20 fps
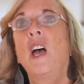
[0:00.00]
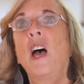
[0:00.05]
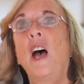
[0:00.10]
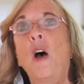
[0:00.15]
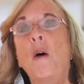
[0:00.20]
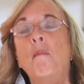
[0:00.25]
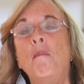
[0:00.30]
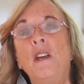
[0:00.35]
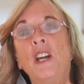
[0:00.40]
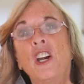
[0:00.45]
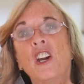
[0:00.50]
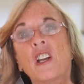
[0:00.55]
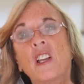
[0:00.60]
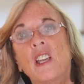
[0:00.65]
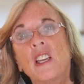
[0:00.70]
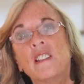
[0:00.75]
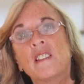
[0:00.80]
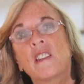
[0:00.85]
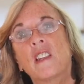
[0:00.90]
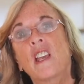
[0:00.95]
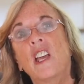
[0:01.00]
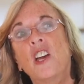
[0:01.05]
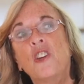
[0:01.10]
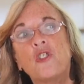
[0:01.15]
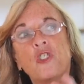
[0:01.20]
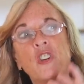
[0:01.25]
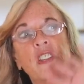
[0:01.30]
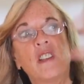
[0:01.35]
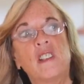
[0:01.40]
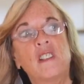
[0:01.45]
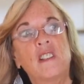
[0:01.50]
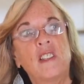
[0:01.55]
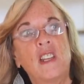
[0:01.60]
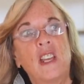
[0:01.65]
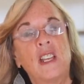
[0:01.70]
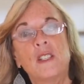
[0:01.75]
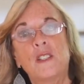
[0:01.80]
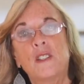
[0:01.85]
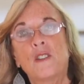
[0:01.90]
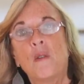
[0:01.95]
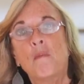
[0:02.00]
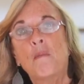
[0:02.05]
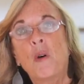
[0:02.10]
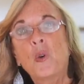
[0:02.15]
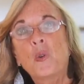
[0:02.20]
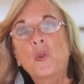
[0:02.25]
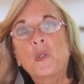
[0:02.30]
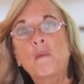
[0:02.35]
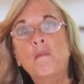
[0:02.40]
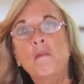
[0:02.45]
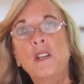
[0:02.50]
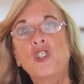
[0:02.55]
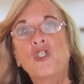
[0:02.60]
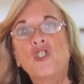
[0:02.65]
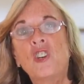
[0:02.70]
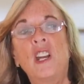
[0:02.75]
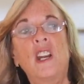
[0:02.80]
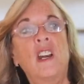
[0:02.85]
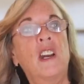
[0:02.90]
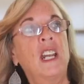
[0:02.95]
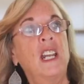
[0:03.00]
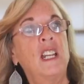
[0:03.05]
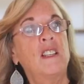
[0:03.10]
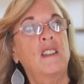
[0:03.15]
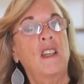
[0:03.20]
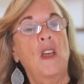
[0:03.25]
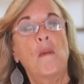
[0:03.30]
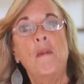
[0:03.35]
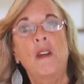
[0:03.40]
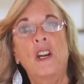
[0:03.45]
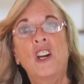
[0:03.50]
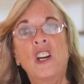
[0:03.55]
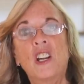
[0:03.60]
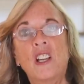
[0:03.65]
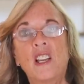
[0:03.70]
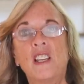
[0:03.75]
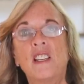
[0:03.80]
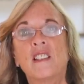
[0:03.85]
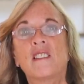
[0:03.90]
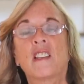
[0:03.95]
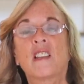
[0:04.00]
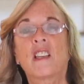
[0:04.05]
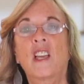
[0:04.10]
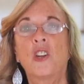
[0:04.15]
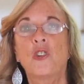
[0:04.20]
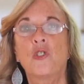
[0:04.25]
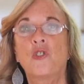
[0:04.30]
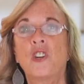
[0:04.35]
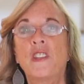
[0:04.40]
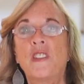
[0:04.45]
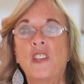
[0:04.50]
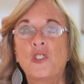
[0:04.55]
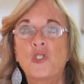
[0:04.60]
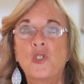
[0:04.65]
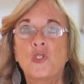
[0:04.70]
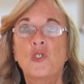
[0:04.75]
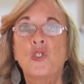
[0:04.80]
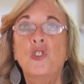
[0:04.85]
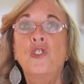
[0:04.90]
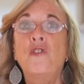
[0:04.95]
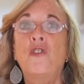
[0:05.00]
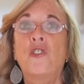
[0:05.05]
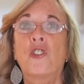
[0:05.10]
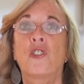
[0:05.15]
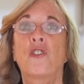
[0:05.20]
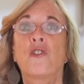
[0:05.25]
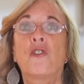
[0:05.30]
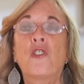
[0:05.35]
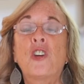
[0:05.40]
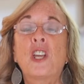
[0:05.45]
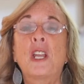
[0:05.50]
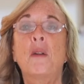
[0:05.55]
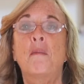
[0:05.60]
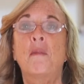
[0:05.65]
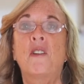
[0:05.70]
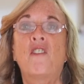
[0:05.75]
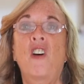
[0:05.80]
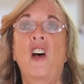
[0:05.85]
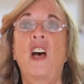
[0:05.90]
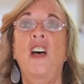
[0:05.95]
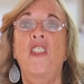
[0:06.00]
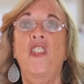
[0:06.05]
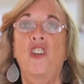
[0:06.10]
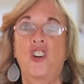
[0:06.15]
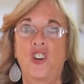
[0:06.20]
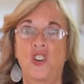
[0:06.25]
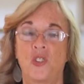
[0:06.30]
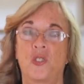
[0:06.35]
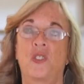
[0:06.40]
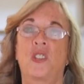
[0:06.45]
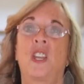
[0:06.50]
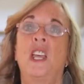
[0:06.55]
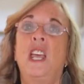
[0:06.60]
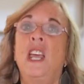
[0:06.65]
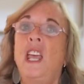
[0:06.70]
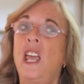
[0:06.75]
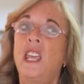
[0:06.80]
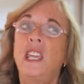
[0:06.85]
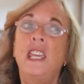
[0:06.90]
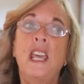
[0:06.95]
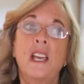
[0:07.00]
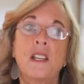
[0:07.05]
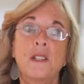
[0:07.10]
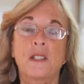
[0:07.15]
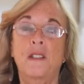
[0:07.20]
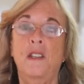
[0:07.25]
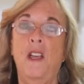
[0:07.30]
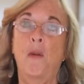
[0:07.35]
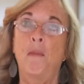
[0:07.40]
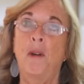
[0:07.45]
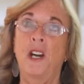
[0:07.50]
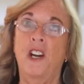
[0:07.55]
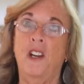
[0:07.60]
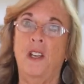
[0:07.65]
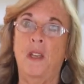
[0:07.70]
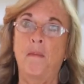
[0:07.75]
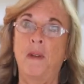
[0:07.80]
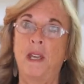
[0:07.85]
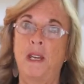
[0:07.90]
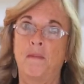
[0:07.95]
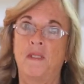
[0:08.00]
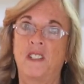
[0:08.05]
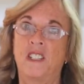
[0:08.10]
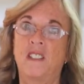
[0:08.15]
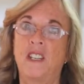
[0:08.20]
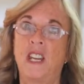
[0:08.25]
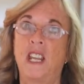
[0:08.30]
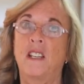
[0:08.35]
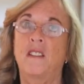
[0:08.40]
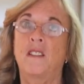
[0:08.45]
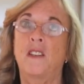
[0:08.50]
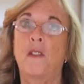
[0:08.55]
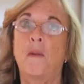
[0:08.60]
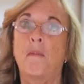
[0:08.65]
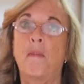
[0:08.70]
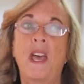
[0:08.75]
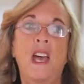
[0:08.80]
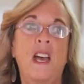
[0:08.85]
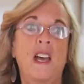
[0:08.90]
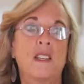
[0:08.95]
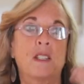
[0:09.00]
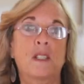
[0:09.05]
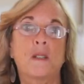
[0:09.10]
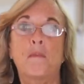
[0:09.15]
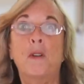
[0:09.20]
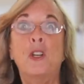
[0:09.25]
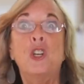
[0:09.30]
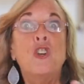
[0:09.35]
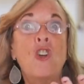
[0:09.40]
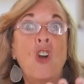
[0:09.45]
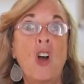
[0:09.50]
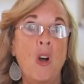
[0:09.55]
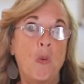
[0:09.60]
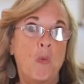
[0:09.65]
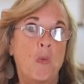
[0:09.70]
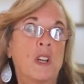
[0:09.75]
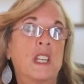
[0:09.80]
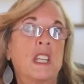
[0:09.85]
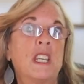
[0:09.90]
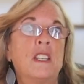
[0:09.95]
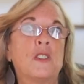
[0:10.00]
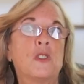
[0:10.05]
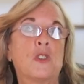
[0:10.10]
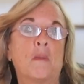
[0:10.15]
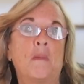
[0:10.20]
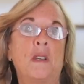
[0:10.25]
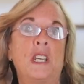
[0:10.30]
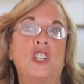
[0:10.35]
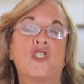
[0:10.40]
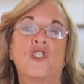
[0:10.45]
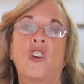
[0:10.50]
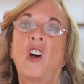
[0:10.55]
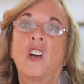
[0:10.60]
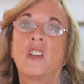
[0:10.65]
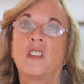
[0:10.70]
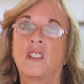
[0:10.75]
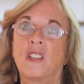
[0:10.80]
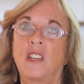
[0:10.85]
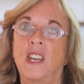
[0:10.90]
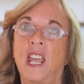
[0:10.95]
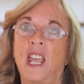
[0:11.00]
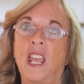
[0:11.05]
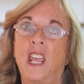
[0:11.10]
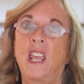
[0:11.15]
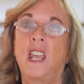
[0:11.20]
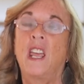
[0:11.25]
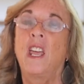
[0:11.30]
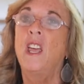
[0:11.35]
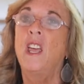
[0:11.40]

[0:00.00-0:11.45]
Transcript: America is the country that sends the most missionaries. America is the country that stood for the freedom of others. Yes, America made mistakes in the past, but not what kids are being taught today.